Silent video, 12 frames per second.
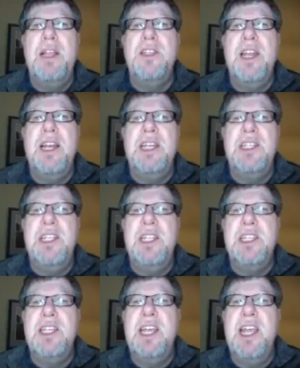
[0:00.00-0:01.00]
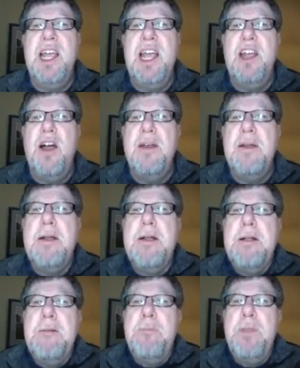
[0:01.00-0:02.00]
instead I see the syncing icon.
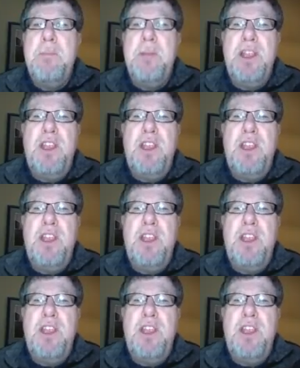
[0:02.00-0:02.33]
But